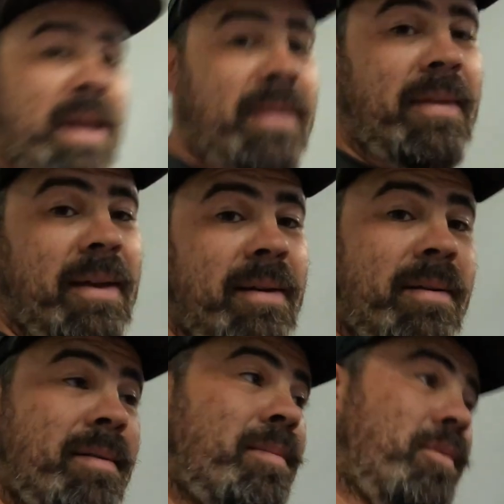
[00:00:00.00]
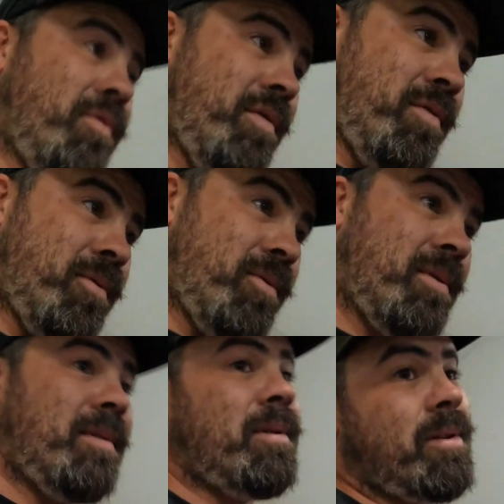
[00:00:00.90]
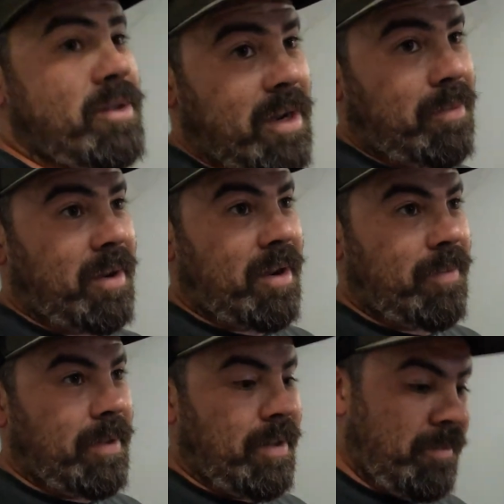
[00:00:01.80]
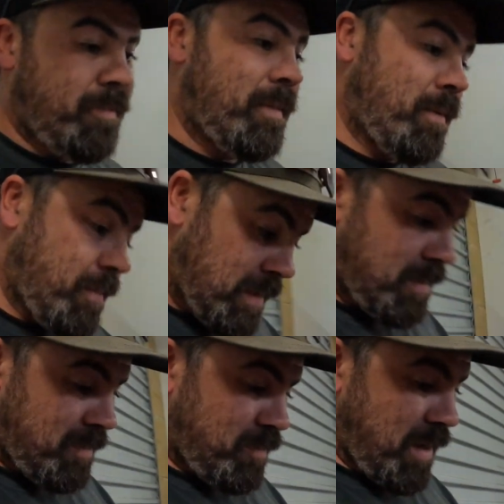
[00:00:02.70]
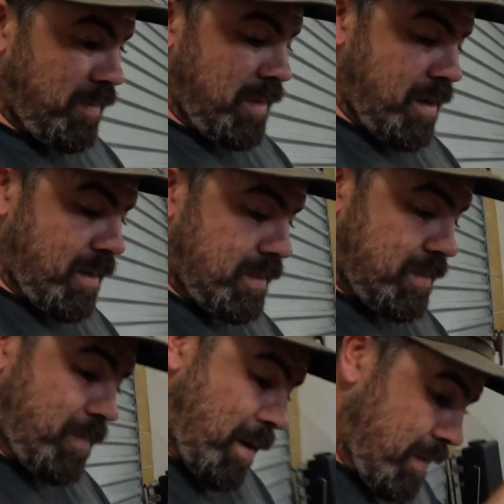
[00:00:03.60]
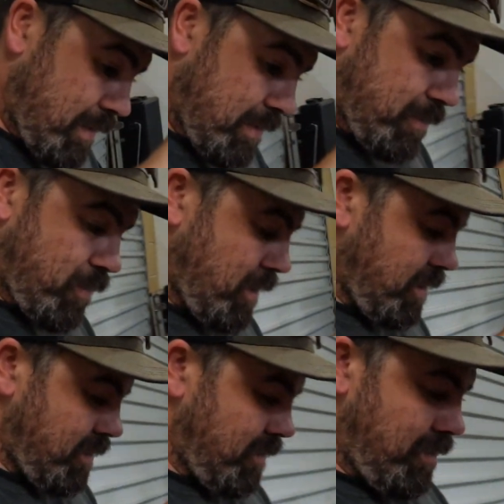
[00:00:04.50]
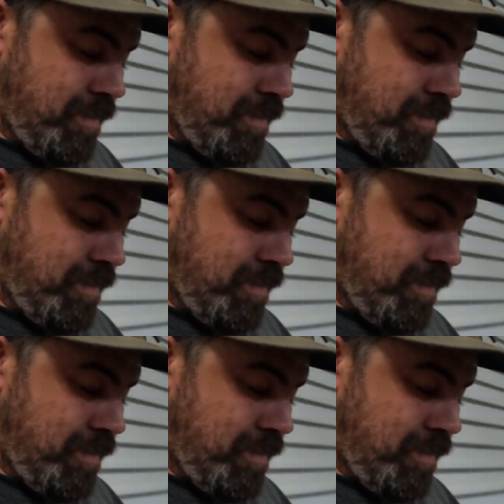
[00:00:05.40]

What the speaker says: and then move it forward and jack it back up again. Pain in the ass, but what do you do?